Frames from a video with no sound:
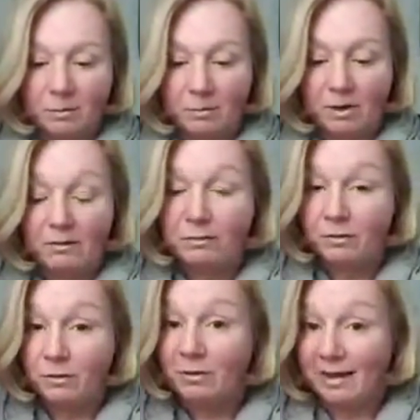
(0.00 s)
But if
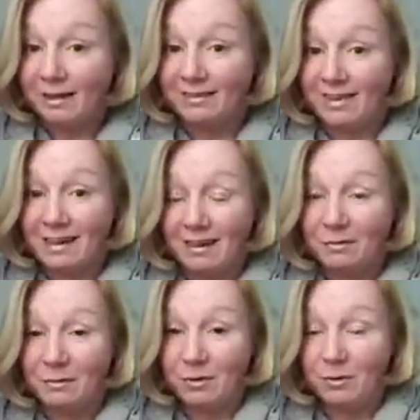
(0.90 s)
you, like I said,
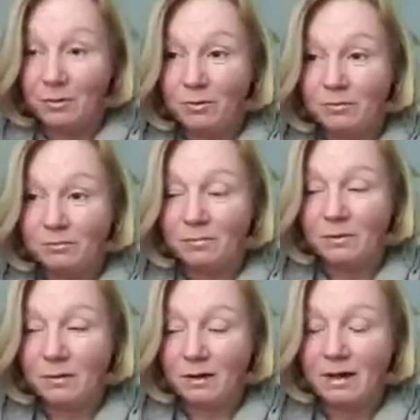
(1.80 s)
if you
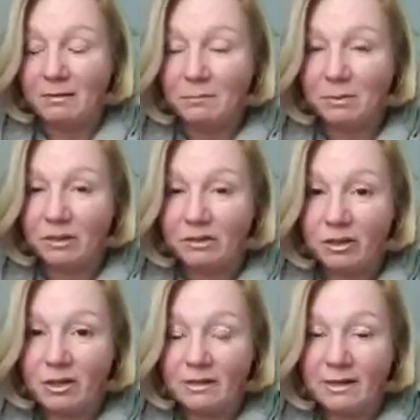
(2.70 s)
can
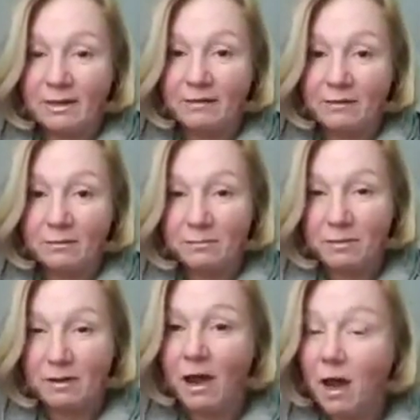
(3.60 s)
budget at least
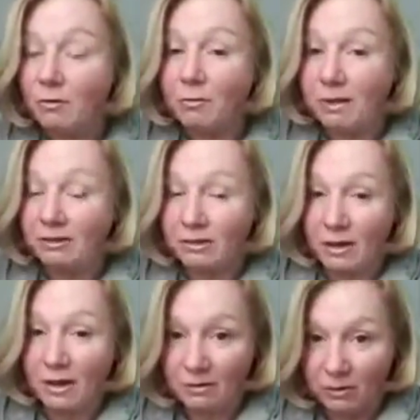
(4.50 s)
say 1/2 meter,
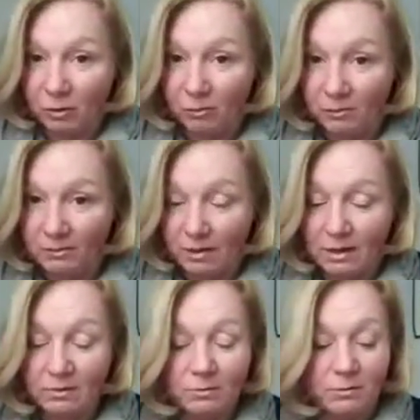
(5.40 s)
I think you'll be
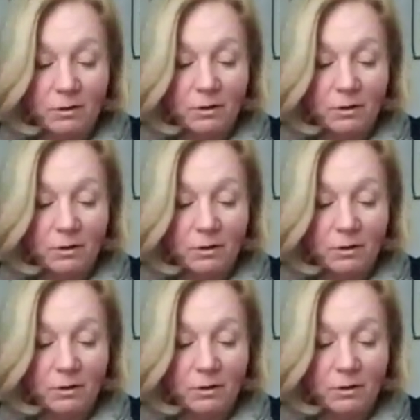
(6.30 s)
safe.